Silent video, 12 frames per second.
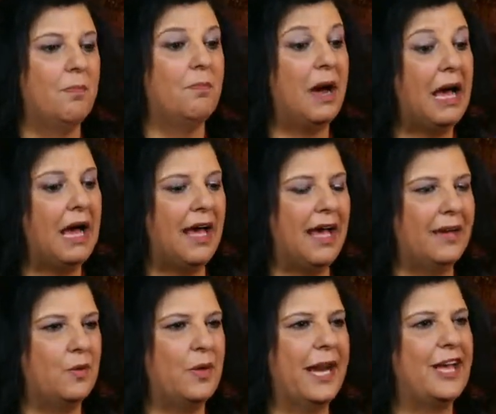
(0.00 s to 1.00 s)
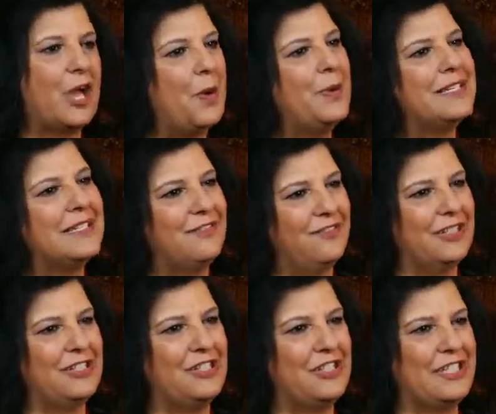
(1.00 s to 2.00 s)
But when I go into the
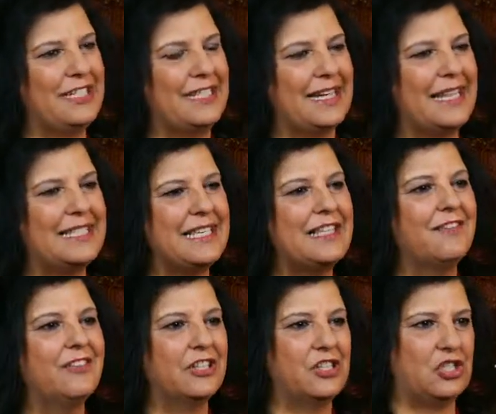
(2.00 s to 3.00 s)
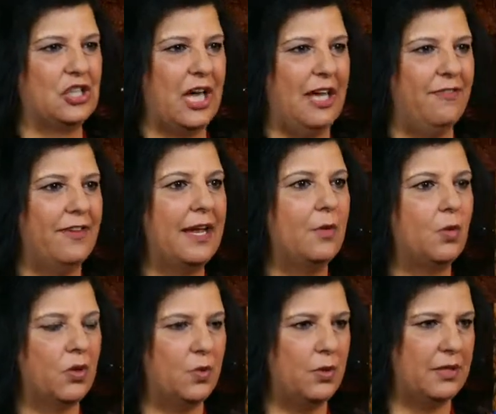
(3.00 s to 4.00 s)
villages and I see the village life and I
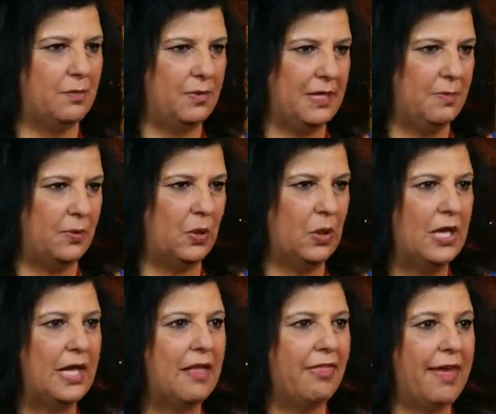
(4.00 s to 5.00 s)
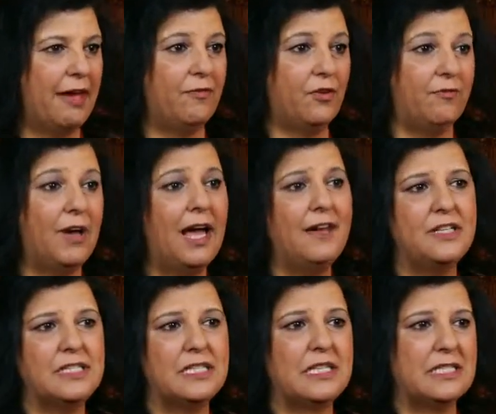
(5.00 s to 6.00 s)
work with the people that for five
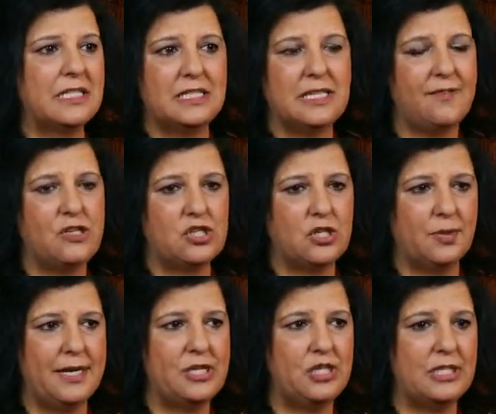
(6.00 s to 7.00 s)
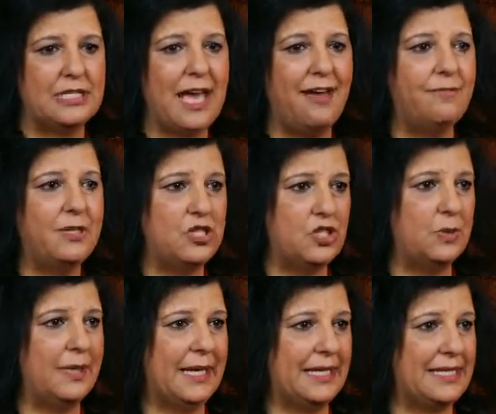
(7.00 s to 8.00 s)
and six and seven generations have been
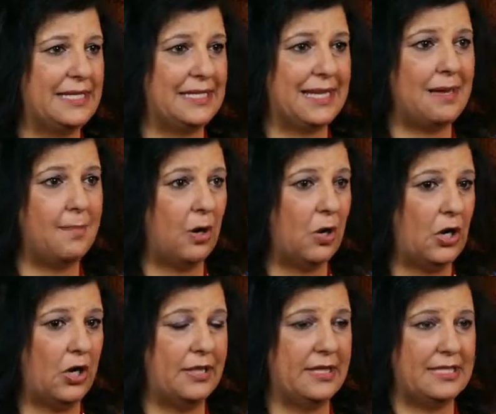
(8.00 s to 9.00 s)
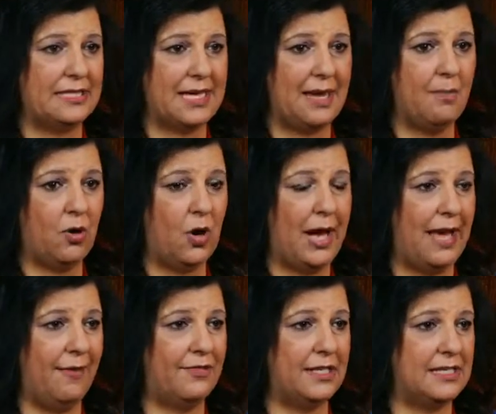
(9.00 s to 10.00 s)
doing the same art, the same
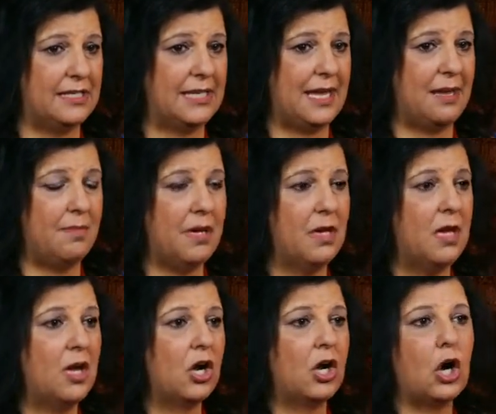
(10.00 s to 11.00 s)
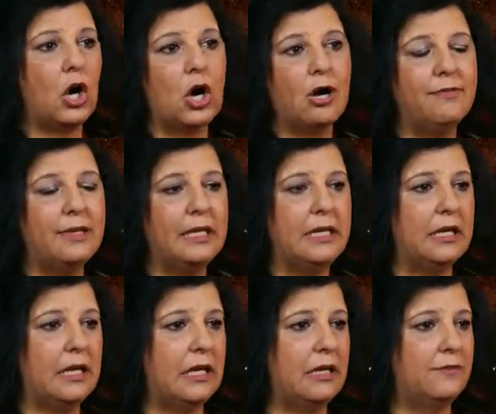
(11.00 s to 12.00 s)
craft, the same carving
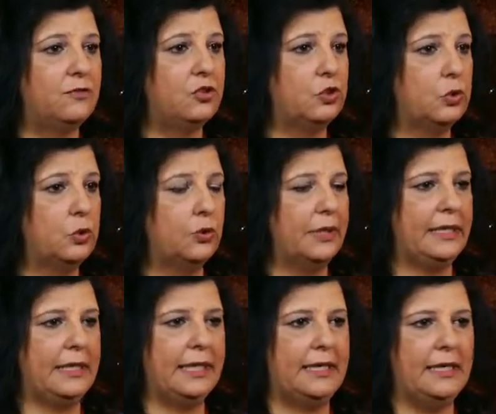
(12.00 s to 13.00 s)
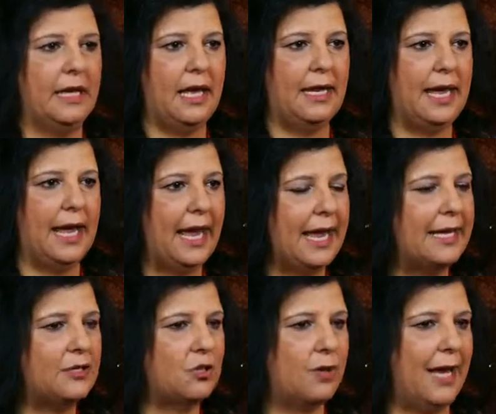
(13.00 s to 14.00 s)
of jewelry and
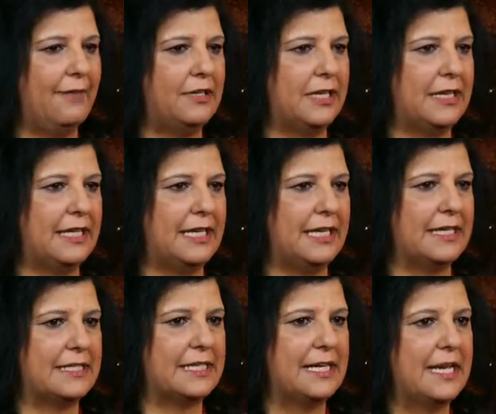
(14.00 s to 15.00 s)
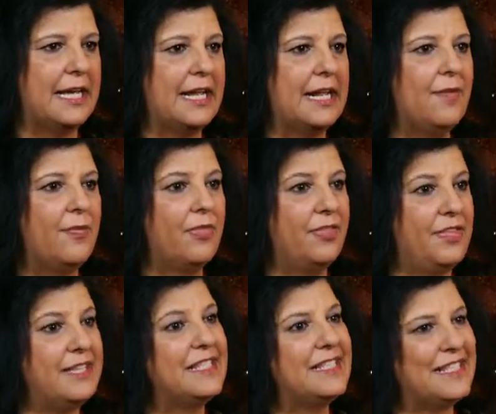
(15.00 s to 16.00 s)
handcrafting things,
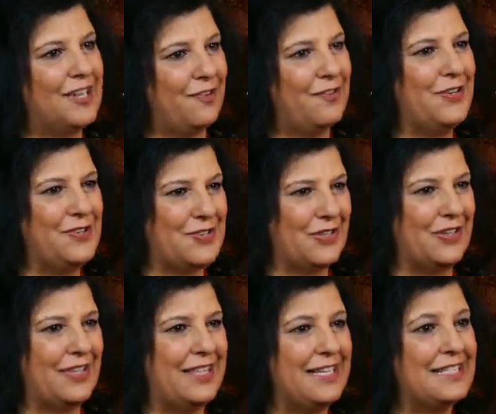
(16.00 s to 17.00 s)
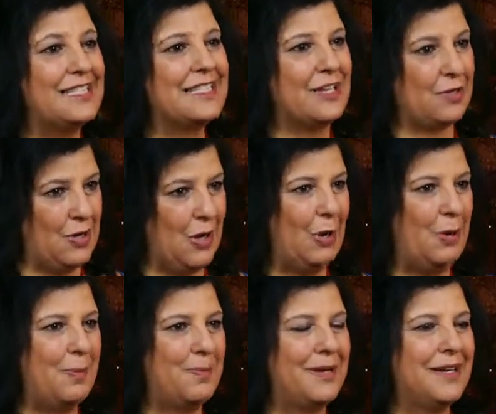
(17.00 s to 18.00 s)
this is their future. This is their
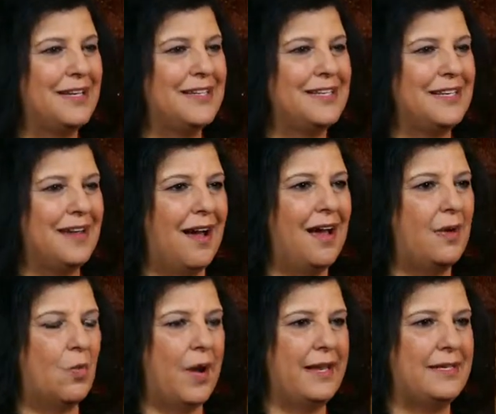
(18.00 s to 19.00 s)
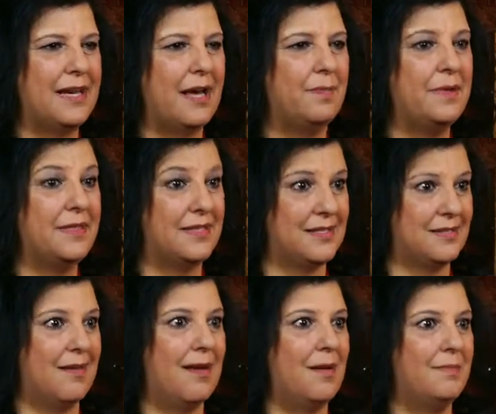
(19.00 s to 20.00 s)
hope, to not wind up in the
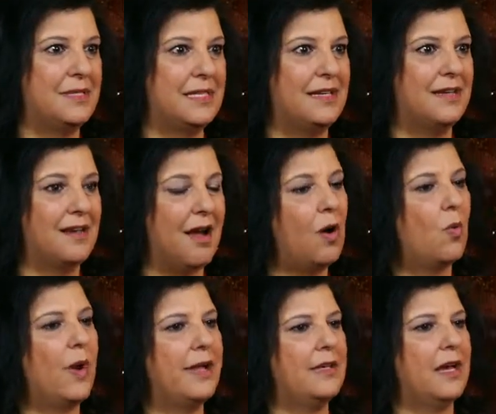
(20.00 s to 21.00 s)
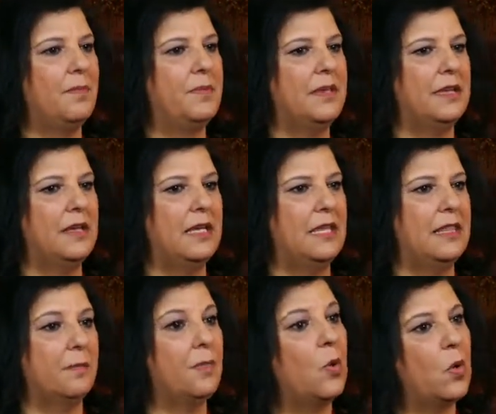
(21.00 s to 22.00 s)
slums and not wind up in the
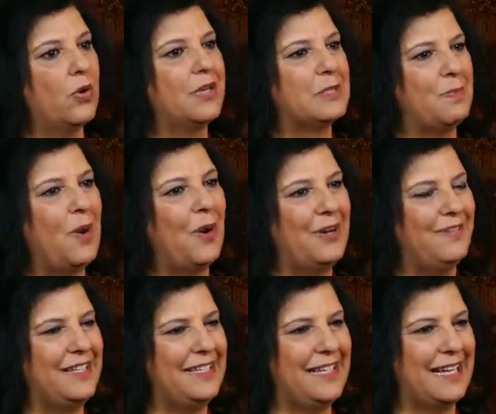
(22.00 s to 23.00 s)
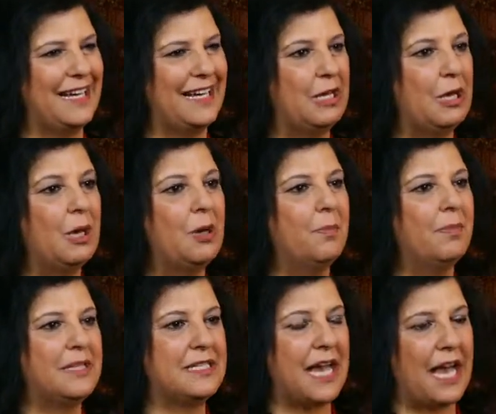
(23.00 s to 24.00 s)
poorest part of India,
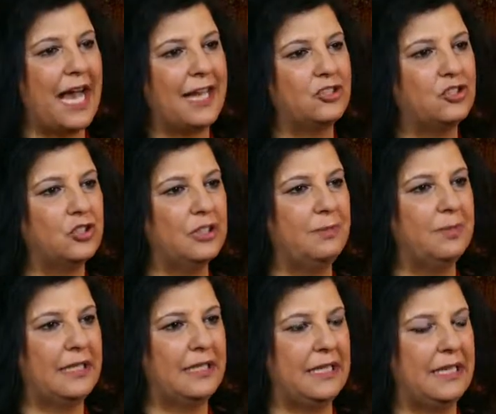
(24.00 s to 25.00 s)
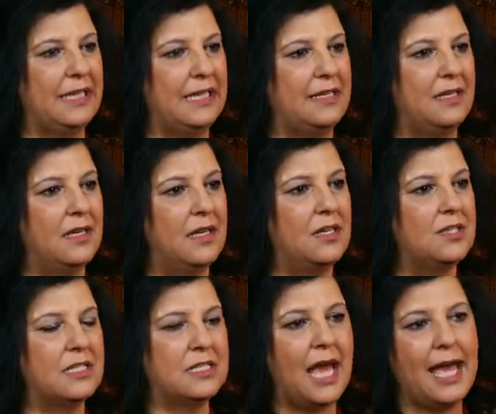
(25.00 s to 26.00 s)
but to actually begin
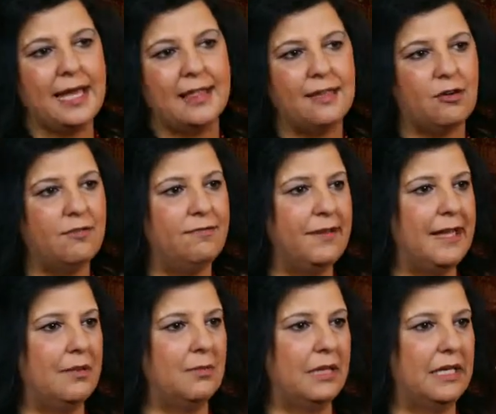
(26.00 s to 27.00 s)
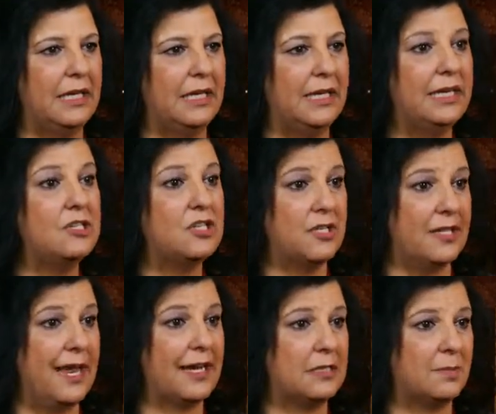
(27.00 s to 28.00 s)
to take their family into the
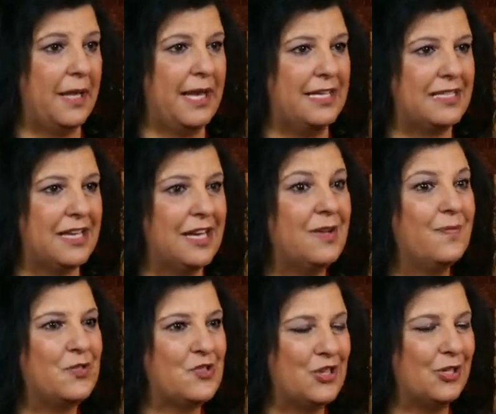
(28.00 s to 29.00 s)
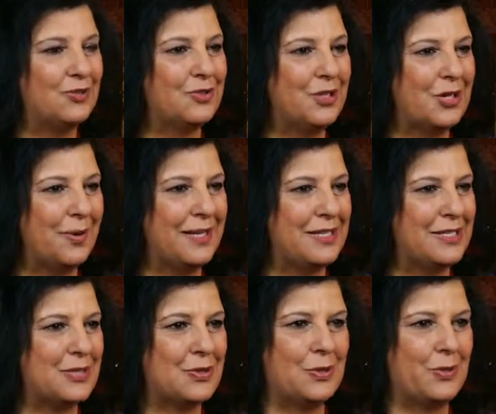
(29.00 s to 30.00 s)
next place. Children are going to
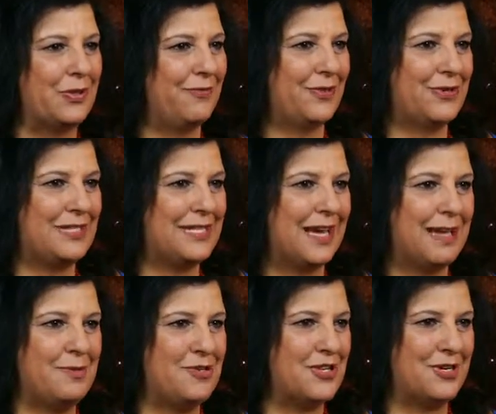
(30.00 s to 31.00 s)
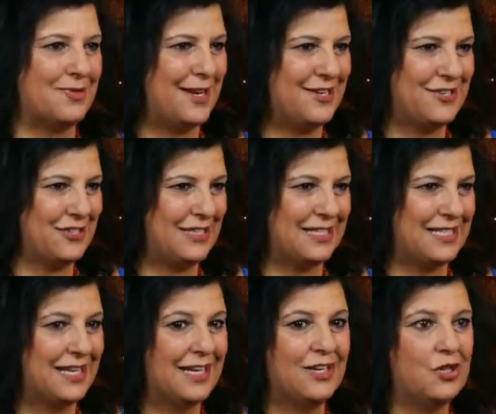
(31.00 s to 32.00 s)
school the first time in generations.
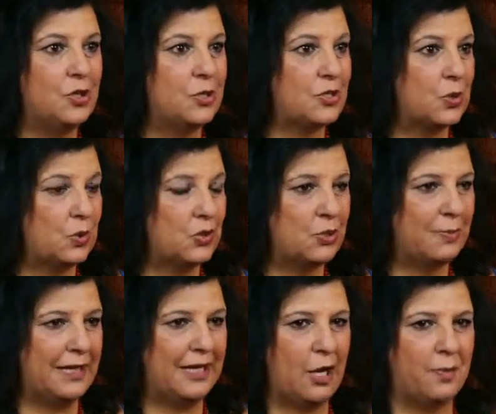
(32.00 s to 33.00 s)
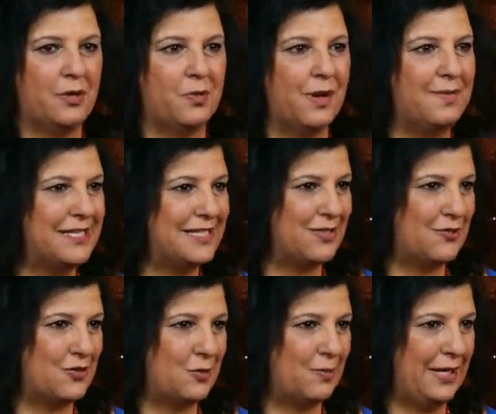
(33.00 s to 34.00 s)
New schools are being opened. Women's
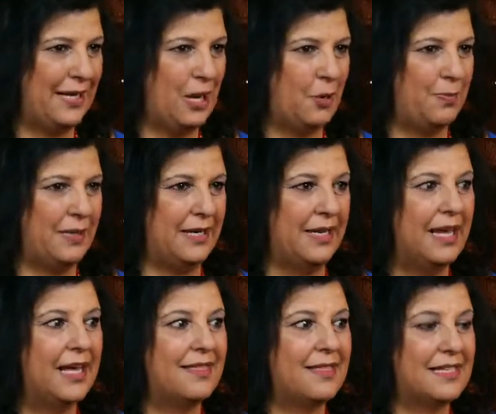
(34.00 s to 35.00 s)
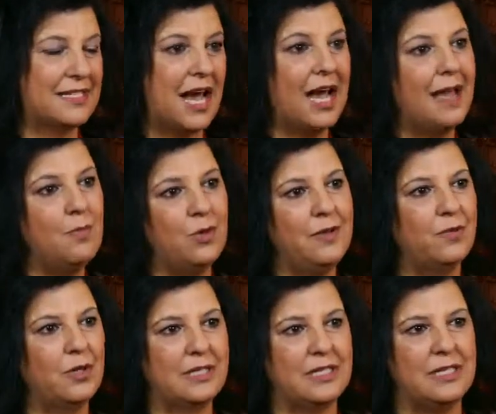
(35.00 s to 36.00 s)
centers are being opened. The time we've
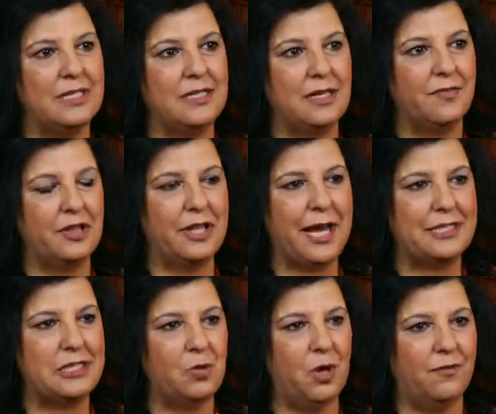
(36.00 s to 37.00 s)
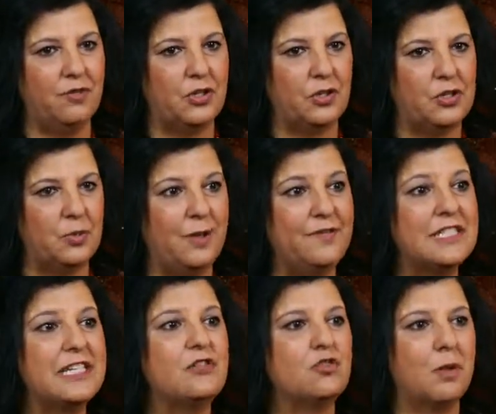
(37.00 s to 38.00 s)
worked in India for the last 12 years, we've
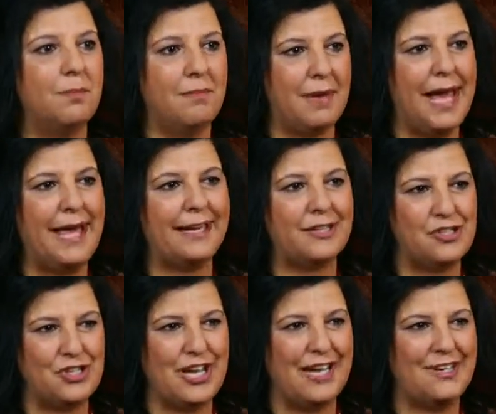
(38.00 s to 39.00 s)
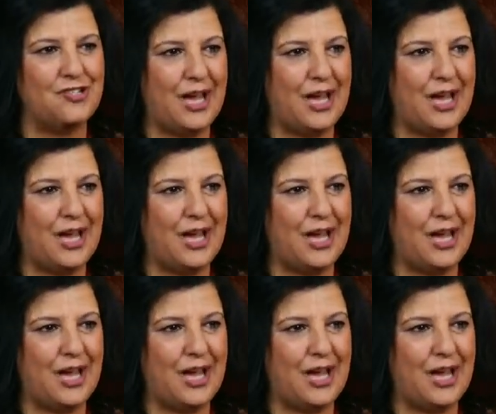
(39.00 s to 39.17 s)
seen dramatic change